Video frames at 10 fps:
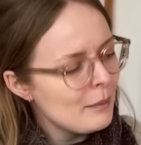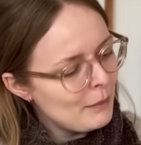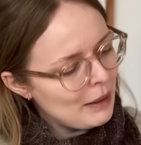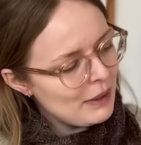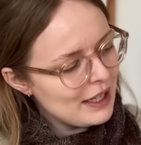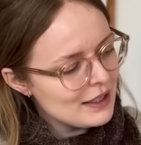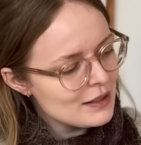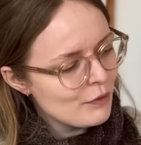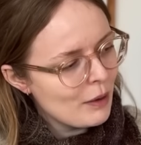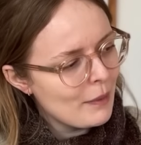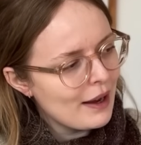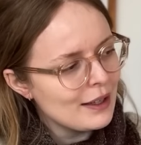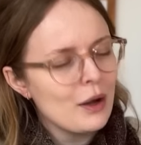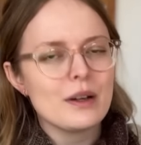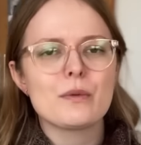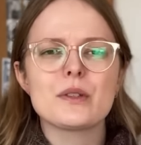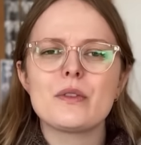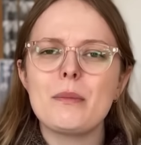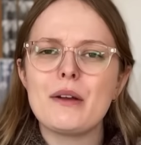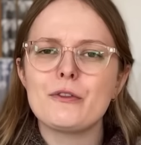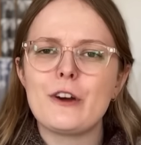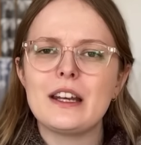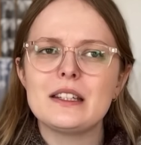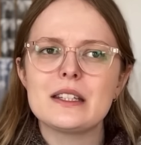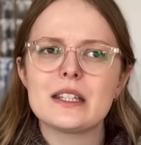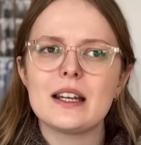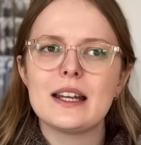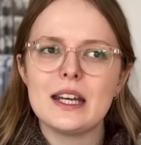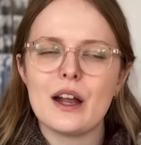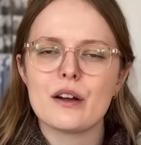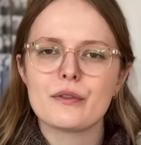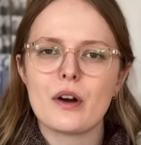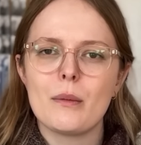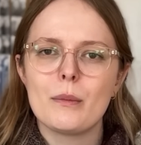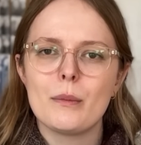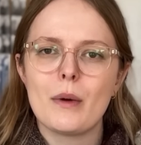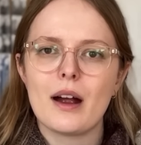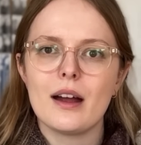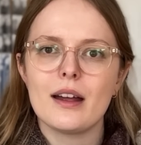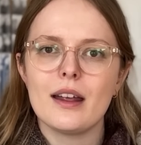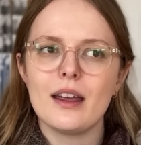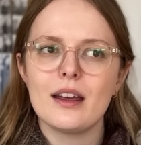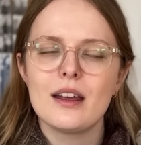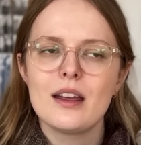Maybe it is from it was from my friend Lydia from my